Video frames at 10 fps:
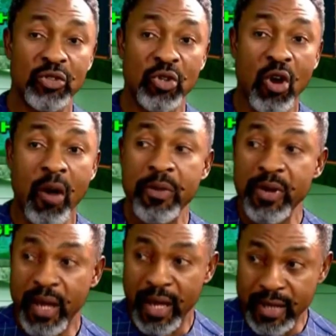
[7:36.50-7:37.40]
to
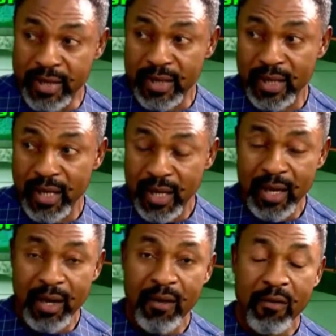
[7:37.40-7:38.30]
communicate,
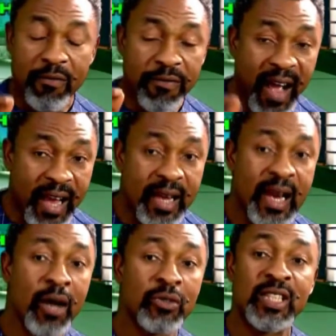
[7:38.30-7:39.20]
find
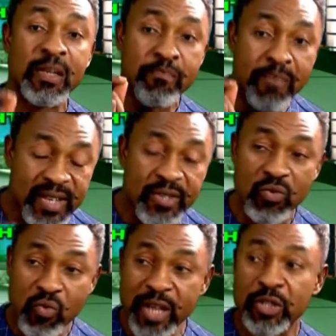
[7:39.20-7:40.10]
out the best
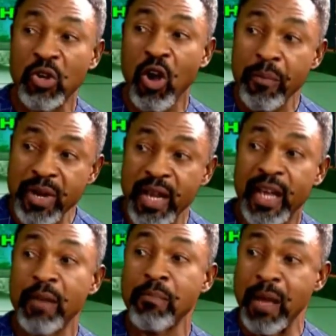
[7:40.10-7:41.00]
way to
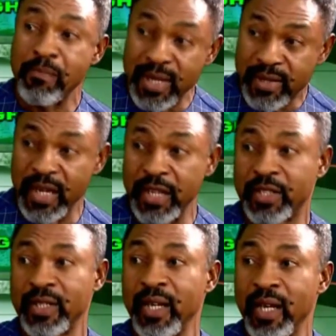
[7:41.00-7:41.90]
communicate my
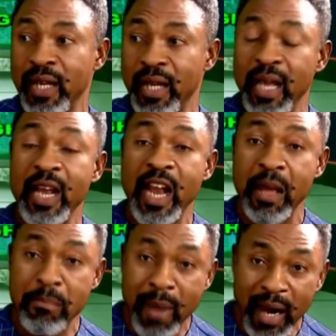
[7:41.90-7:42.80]
message in
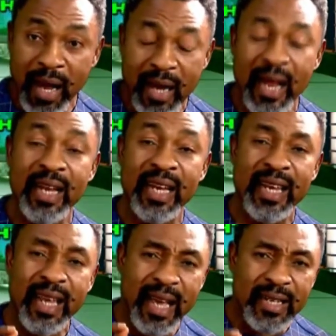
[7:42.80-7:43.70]
a manner that
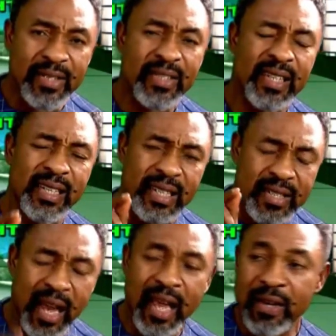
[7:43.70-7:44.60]
it gets the
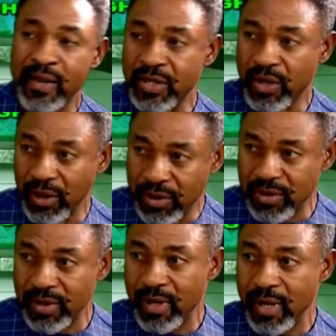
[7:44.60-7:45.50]
desired
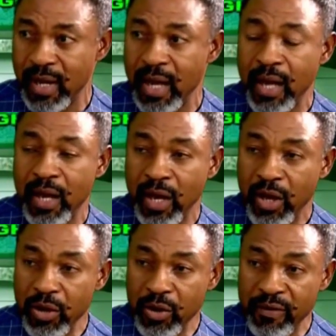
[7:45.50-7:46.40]
result.
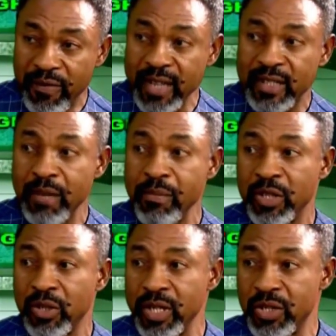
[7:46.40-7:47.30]
You invited me
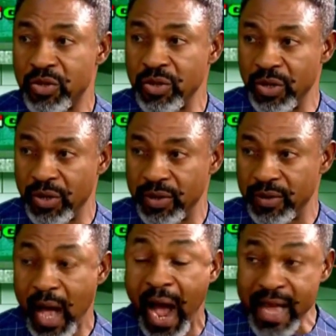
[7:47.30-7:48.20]
to this studio.
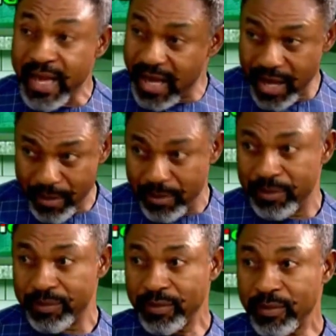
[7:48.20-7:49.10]
I came
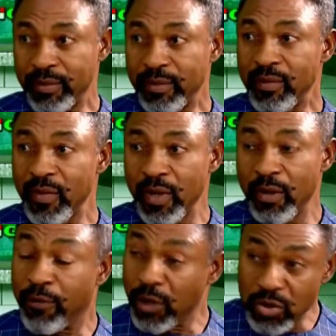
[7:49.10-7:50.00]

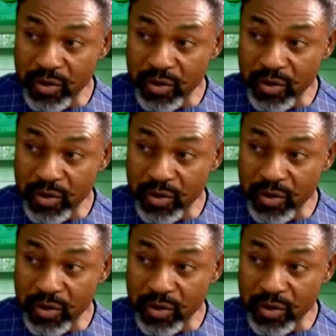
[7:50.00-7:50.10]
for 2